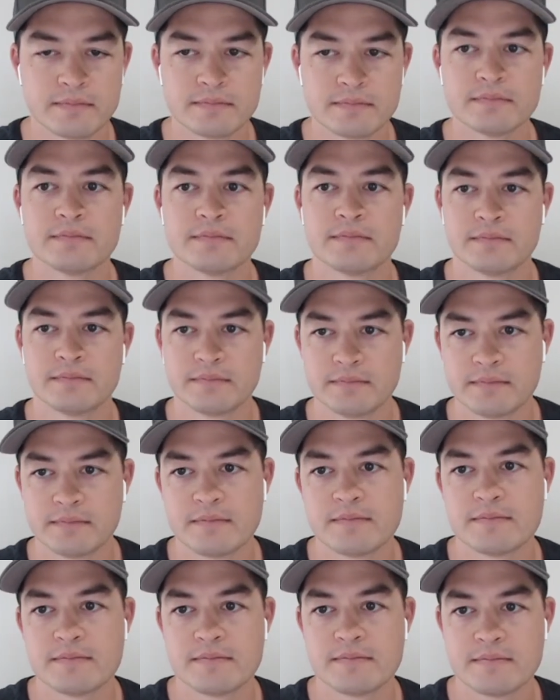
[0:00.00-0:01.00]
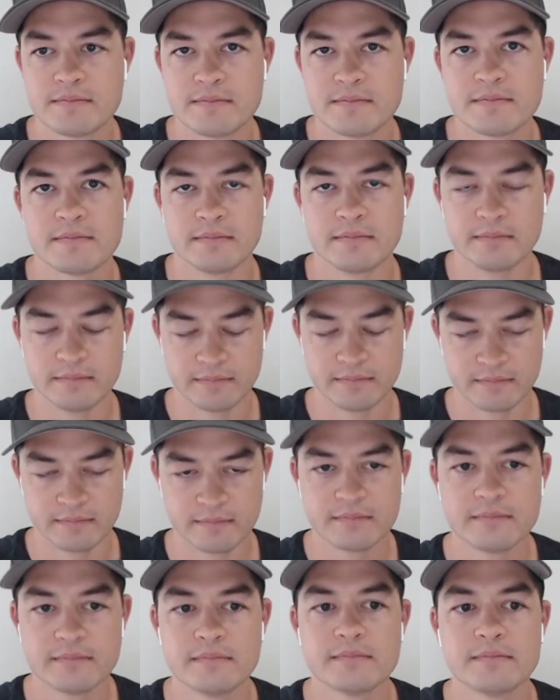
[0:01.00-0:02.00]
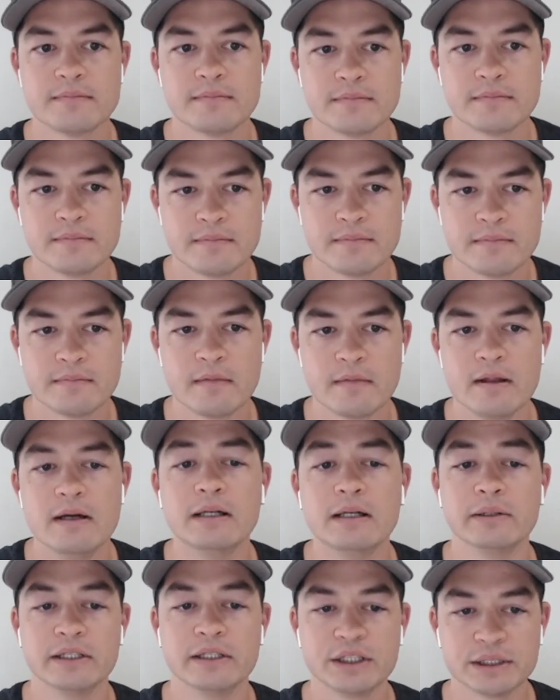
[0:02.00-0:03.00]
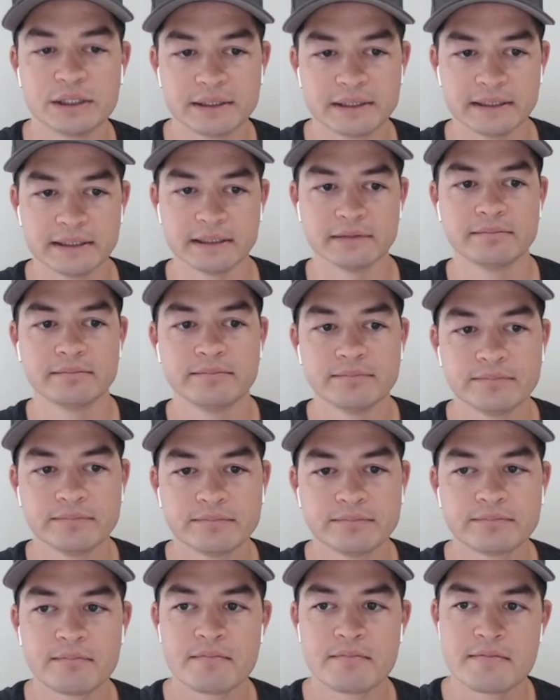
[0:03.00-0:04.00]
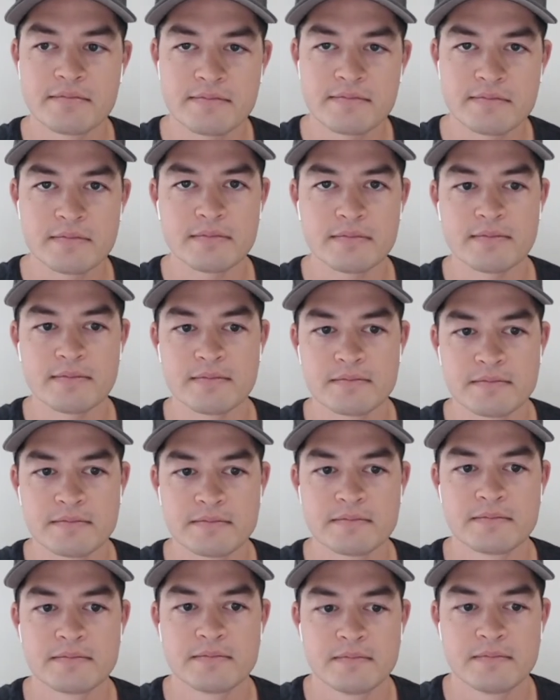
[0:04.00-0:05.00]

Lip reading: [no speech]